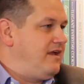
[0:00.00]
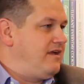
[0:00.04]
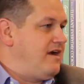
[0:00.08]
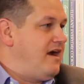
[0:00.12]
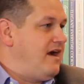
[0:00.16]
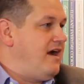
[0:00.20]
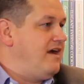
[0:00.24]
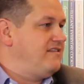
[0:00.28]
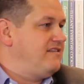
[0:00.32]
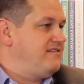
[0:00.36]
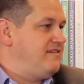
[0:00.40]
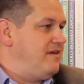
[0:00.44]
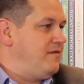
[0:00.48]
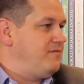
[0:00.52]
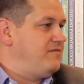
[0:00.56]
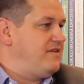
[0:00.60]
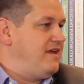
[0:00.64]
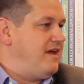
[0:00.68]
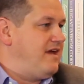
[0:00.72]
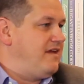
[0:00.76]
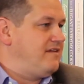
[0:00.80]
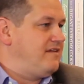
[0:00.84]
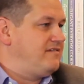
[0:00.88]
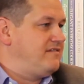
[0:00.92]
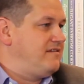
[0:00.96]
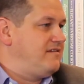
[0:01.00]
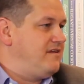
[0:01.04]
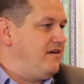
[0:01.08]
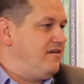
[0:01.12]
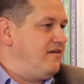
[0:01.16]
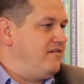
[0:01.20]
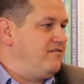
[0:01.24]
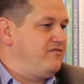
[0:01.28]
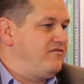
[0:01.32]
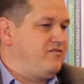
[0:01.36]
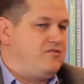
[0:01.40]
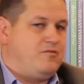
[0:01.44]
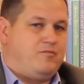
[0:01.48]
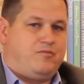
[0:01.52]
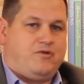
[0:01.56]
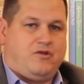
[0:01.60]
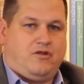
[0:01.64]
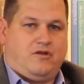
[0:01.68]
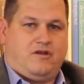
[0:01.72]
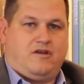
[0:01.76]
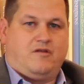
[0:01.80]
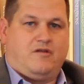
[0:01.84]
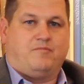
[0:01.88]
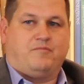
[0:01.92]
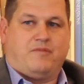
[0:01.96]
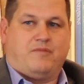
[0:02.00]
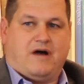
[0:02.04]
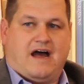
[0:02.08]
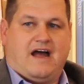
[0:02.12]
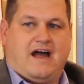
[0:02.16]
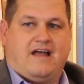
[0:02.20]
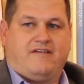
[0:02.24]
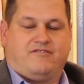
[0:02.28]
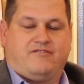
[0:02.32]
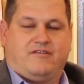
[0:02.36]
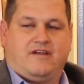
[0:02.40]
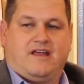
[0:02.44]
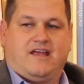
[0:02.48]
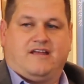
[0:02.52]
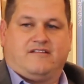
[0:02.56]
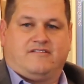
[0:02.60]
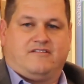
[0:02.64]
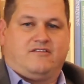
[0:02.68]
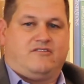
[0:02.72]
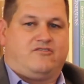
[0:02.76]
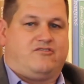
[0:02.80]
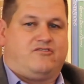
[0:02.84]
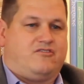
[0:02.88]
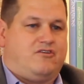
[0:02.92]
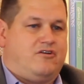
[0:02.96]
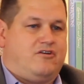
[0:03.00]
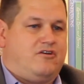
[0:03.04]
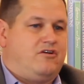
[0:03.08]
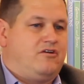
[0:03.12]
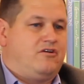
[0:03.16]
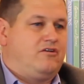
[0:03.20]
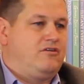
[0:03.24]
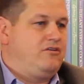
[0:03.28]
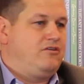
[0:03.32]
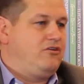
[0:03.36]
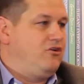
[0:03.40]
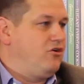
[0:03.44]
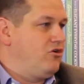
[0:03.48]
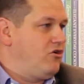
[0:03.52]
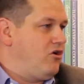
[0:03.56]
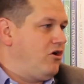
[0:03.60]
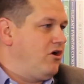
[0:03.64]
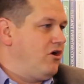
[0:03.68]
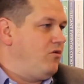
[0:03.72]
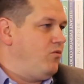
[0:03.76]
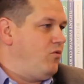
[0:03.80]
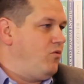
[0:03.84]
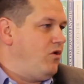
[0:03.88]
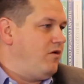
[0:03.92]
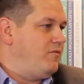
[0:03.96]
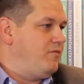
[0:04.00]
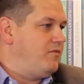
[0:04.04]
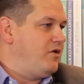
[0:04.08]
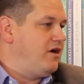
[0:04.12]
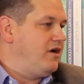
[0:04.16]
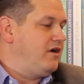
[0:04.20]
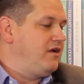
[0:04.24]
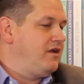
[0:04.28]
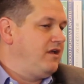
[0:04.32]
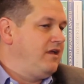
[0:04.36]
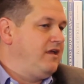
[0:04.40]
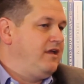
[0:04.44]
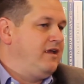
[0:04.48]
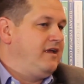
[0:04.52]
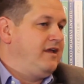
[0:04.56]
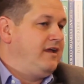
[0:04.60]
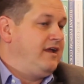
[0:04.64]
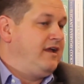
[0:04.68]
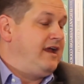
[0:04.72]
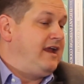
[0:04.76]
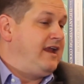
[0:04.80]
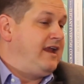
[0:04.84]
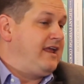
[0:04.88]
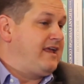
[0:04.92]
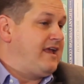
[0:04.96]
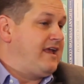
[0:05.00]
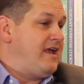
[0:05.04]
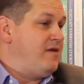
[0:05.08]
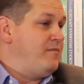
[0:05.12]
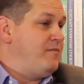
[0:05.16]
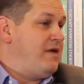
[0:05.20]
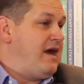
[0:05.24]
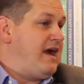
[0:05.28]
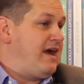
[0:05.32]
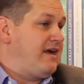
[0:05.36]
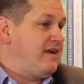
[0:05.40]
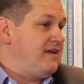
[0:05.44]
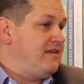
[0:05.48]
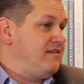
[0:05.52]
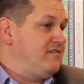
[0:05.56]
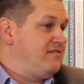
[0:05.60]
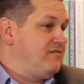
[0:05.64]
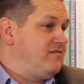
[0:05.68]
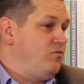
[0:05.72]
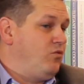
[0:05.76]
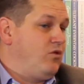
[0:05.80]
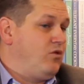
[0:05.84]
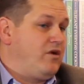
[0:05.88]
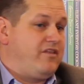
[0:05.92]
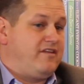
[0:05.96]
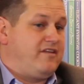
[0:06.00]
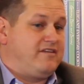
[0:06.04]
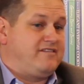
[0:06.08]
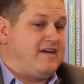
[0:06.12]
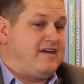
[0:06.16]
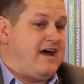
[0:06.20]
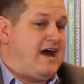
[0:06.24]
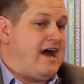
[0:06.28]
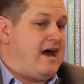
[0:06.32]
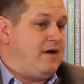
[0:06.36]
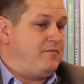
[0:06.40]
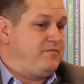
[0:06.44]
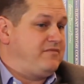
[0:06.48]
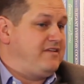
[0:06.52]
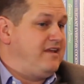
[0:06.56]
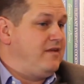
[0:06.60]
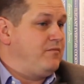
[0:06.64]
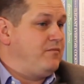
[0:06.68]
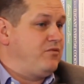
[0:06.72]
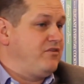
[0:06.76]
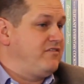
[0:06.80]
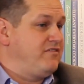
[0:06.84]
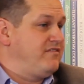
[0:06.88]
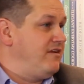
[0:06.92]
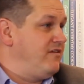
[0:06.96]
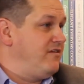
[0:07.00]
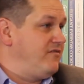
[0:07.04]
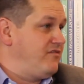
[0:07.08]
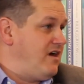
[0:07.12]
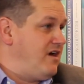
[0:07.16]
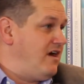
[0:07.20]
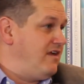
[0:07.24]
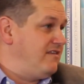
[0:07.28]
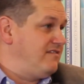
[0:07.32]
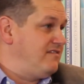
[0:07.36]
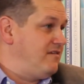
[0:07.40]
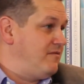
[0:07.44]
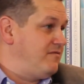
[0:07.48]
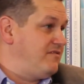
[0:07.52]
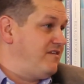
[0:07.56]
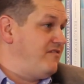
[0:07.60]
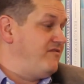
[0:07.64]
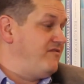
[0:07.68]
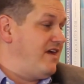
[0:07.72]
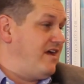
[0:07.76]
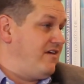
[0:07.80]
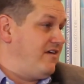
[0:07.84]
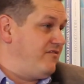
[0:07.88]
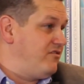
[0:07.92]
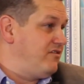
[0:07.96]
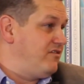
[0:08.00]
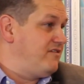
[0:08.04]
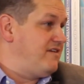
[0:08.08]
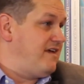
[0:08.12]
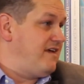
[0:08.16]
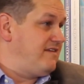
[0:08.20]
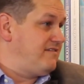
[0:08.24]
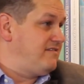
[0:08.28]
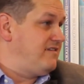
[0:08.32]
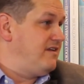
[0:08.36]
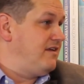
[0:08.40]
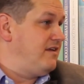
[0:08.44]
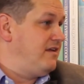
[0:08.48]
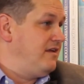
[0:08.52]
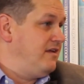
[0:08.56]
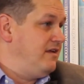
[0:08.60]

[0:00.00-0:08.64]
concept test of the ability to buy, finance, insure your car at Walmart. And it came back as one of the top 10% of concepts they've ever tested.